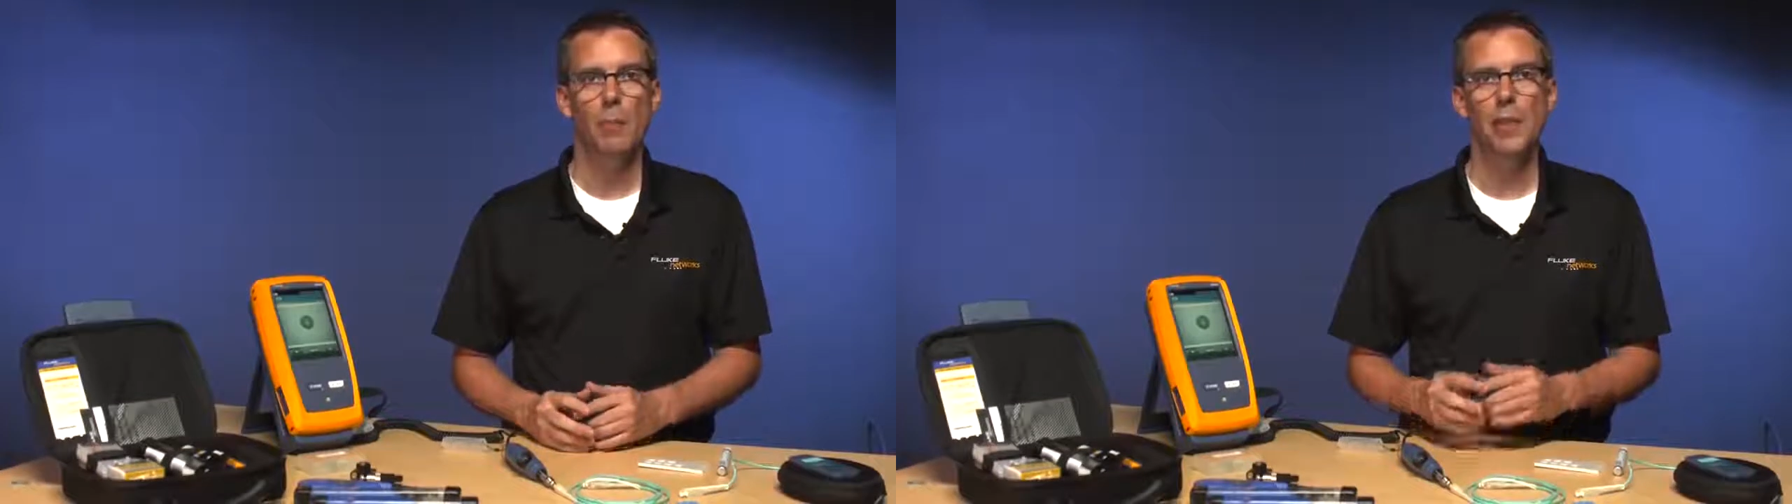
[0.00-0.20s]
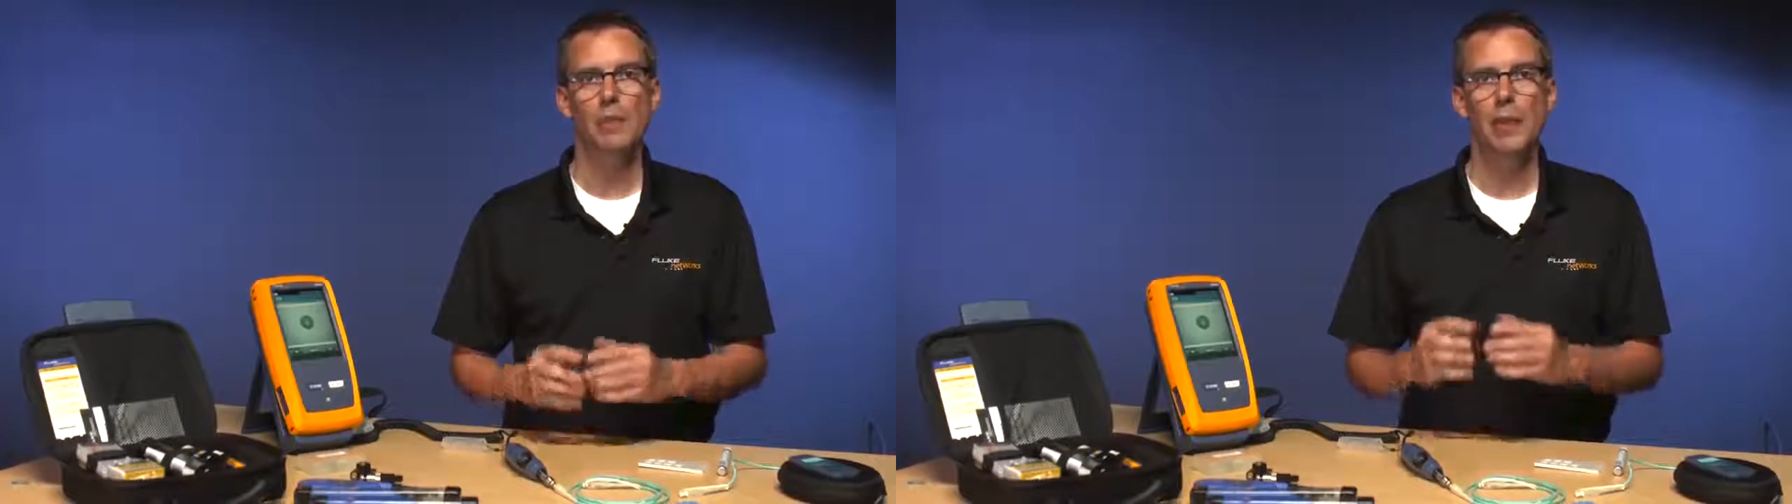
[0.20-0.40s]

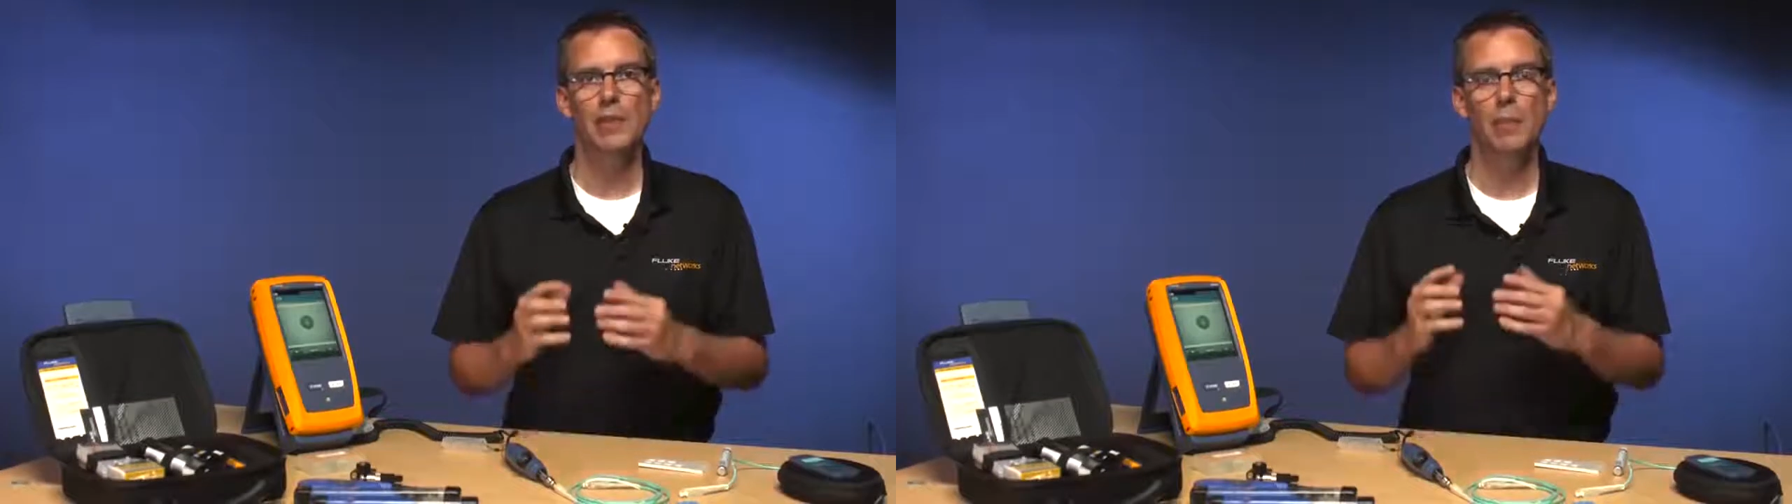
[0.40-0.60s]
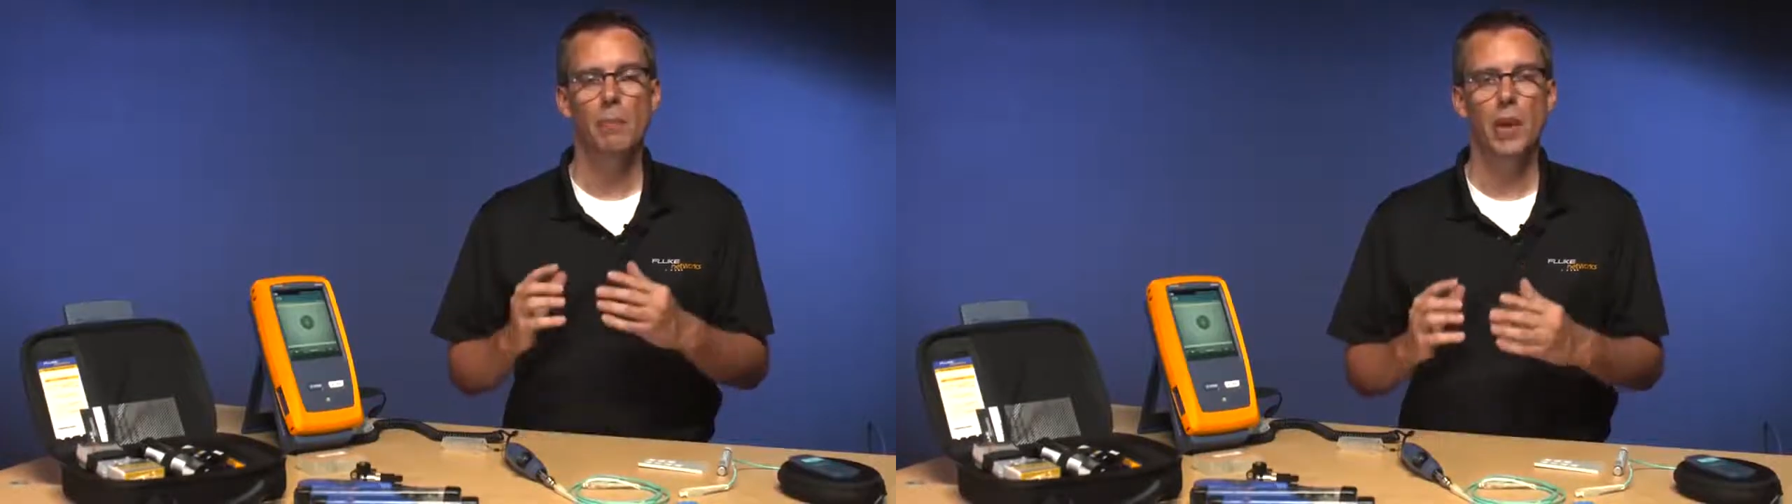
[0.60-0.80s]
but if
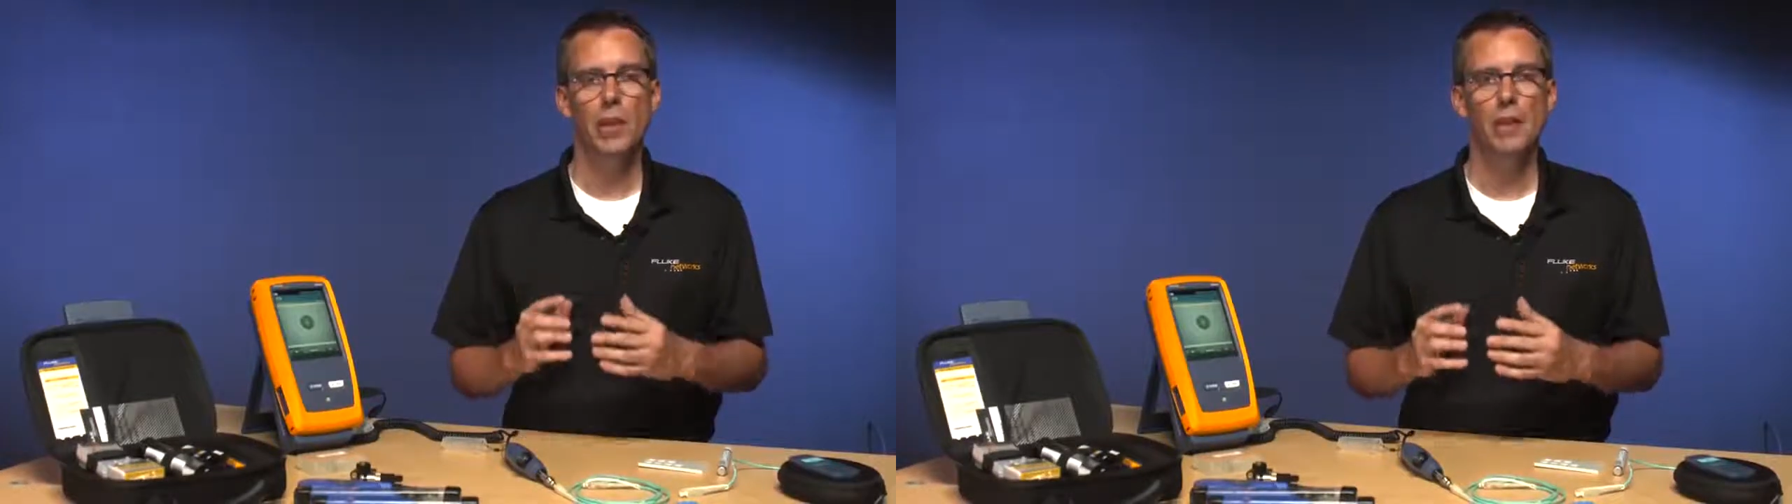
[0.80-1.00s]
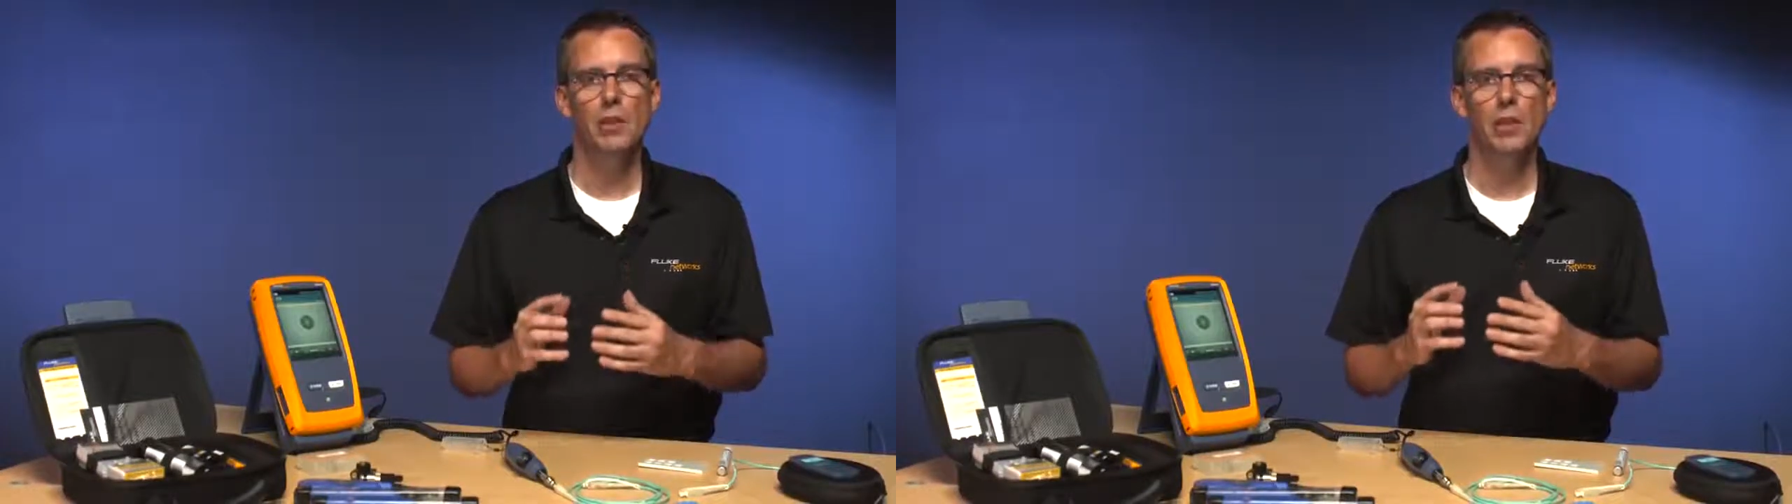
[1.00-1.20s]
there's
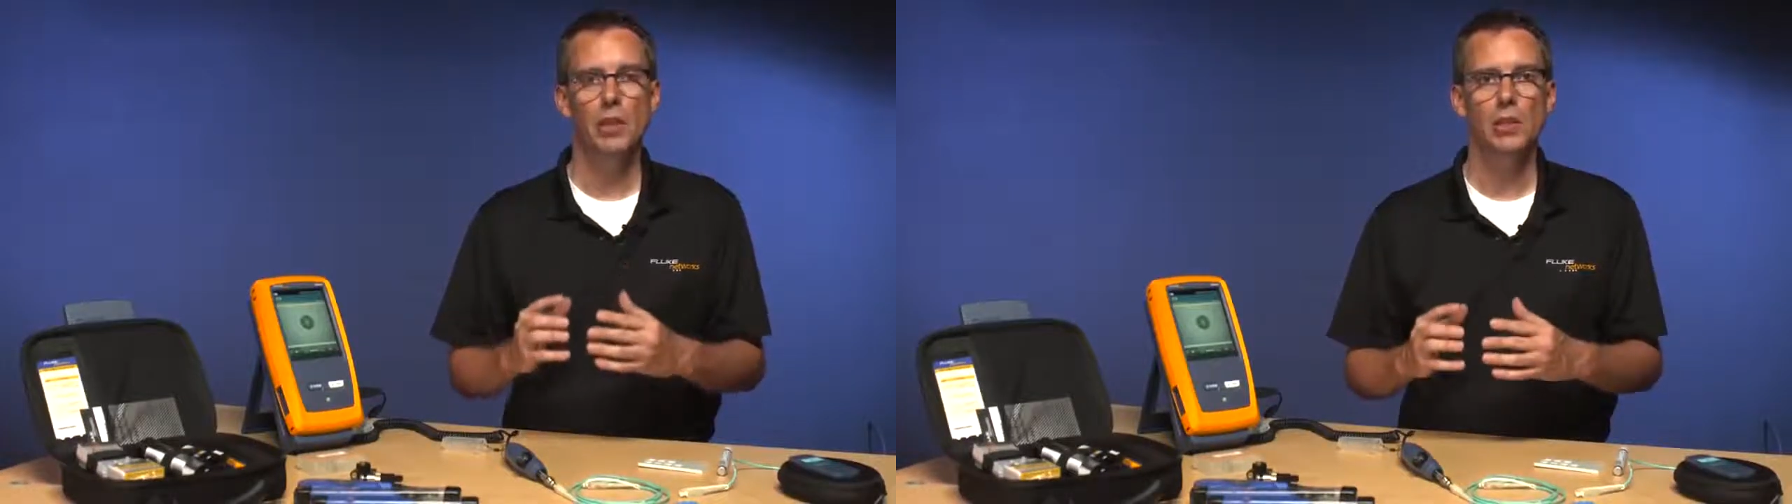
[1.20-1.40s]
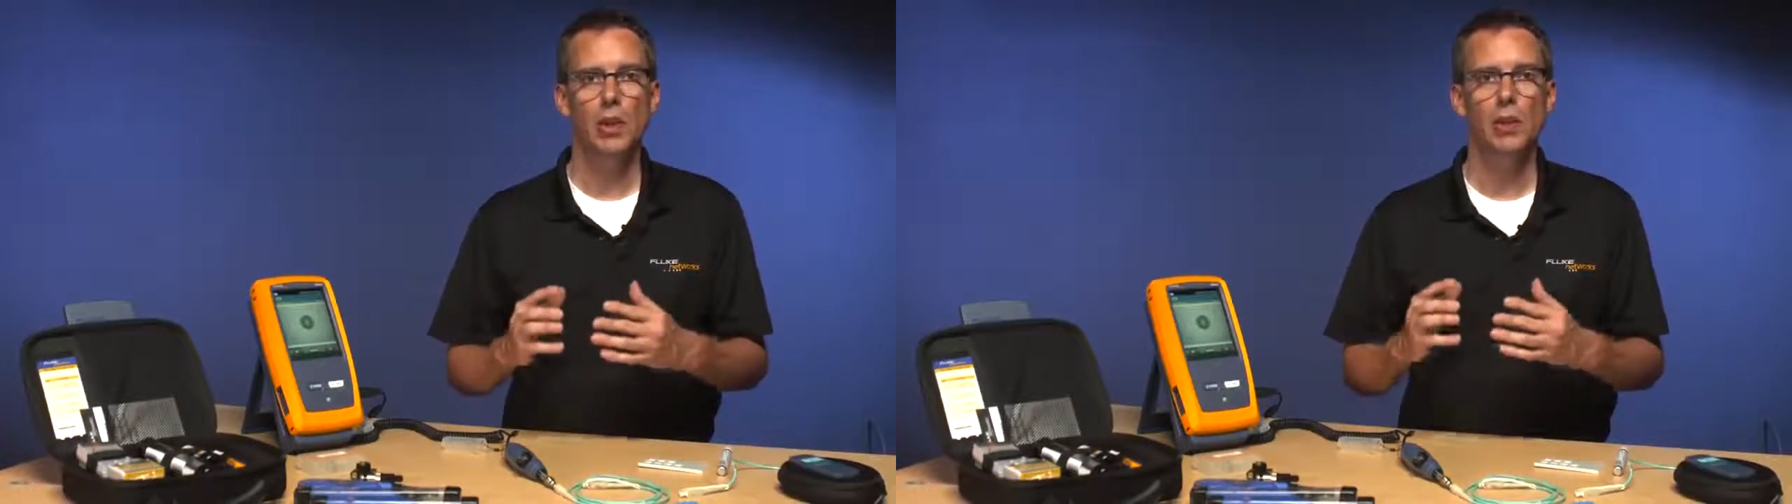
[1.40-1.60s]
embedded
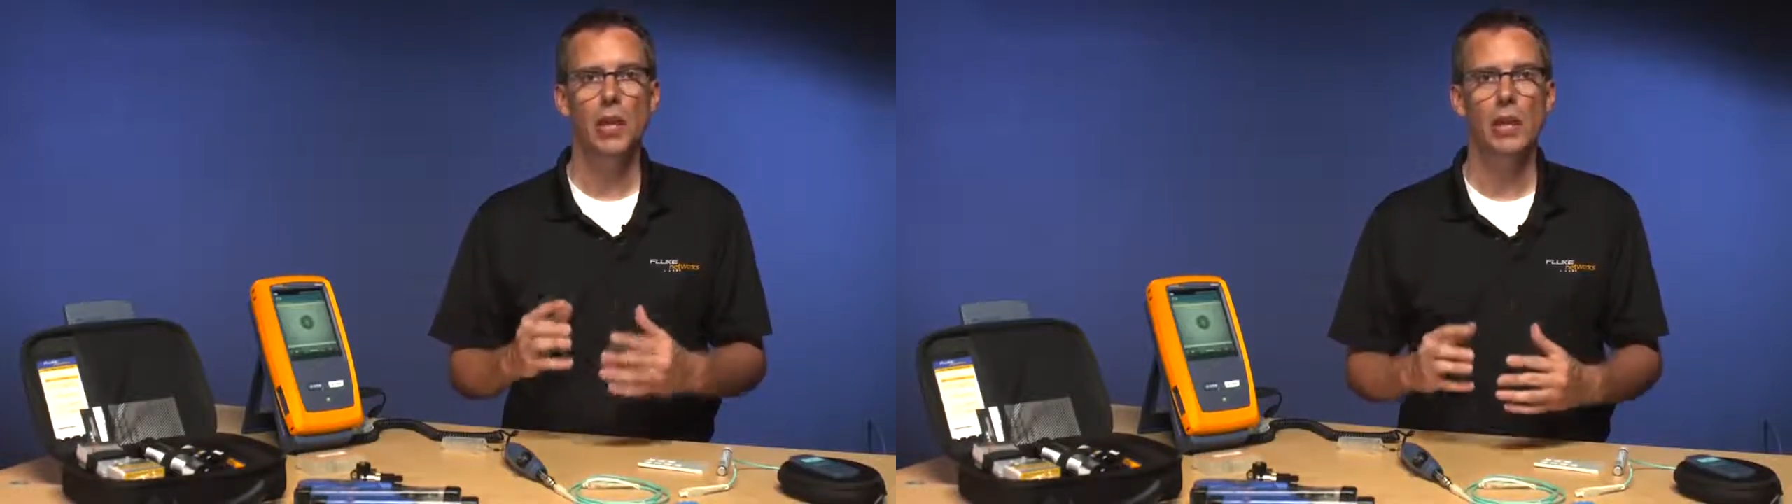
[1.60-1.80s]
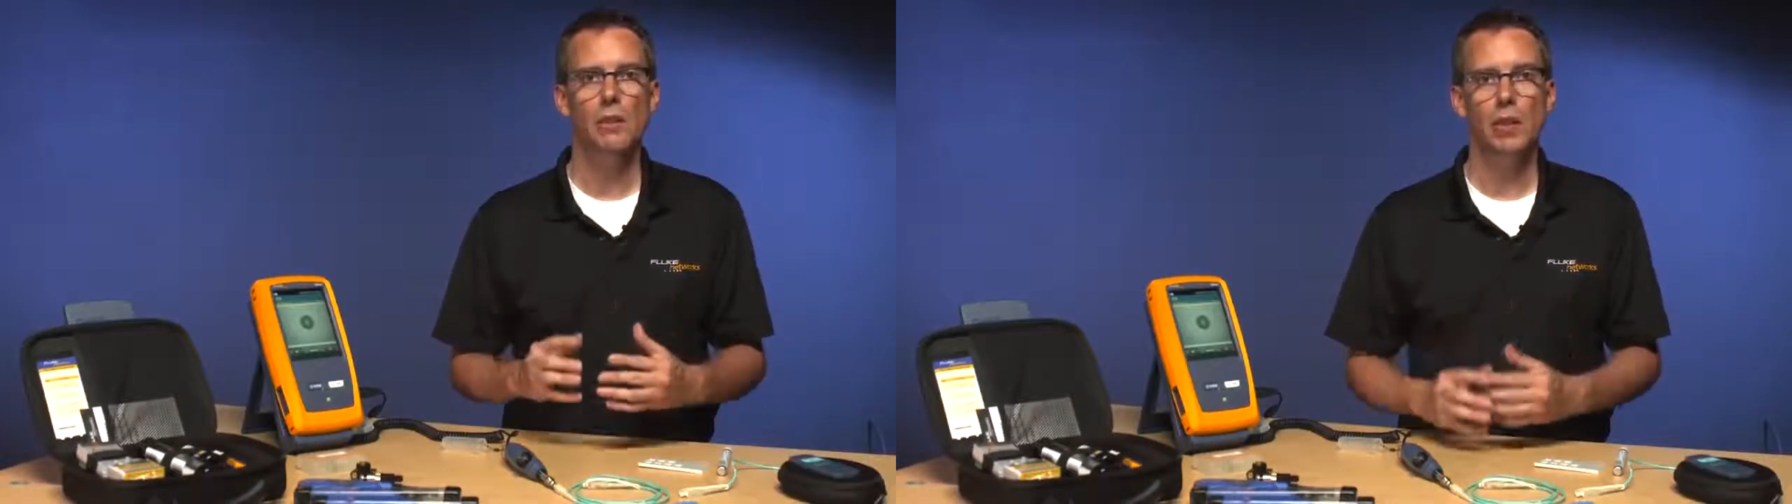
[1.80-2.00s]
dirt on
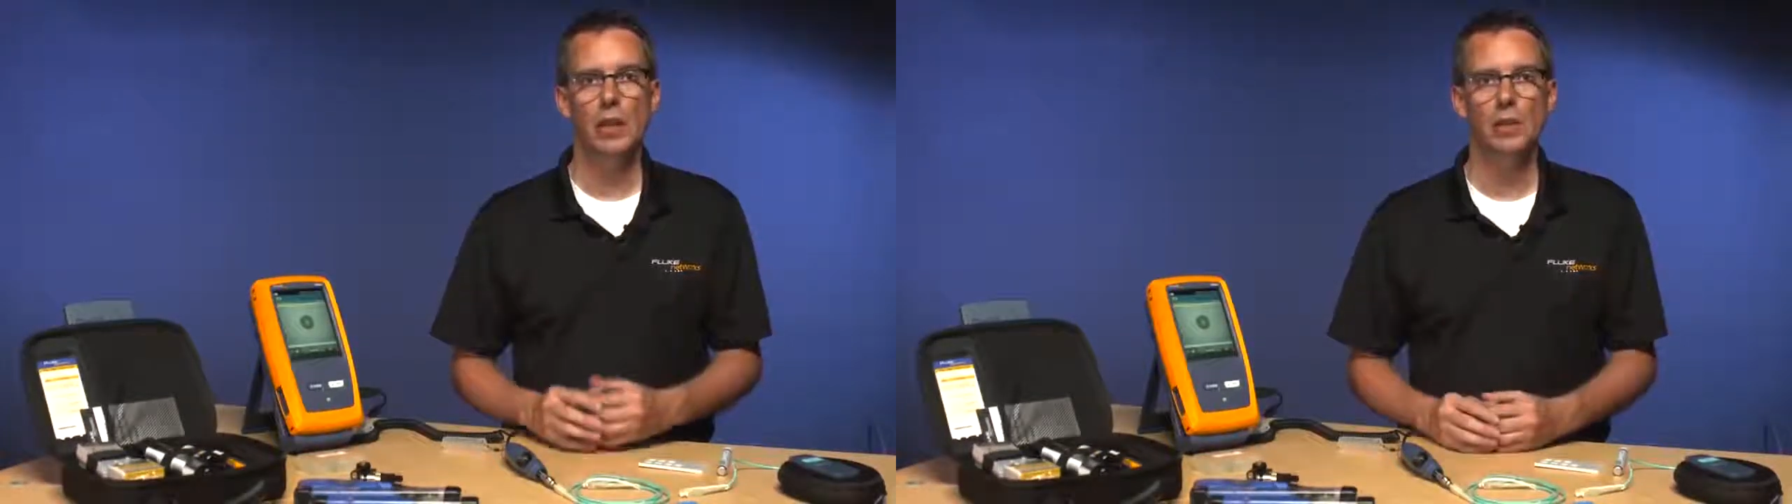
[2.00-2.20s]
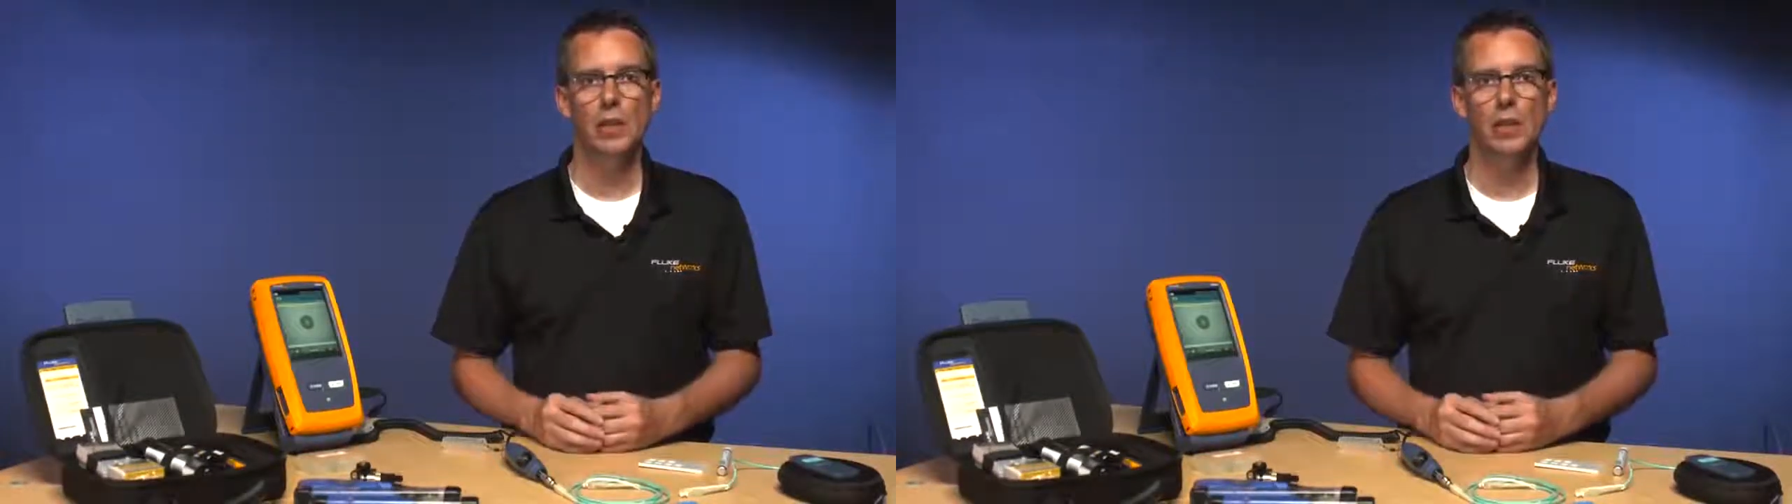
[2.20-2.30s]
the end face